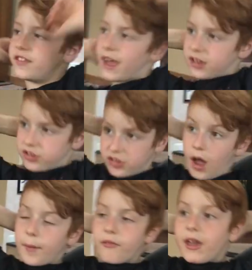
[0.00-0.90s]
next
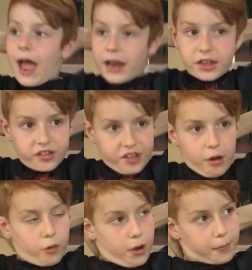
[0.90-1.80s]
time on the Atticus
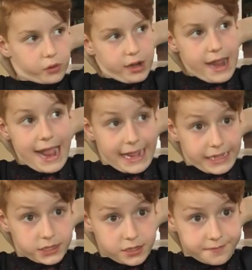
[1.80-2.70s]
Hour number
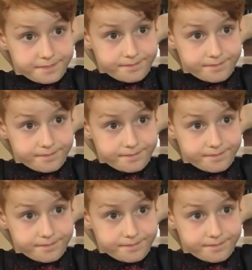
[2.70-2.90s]
8.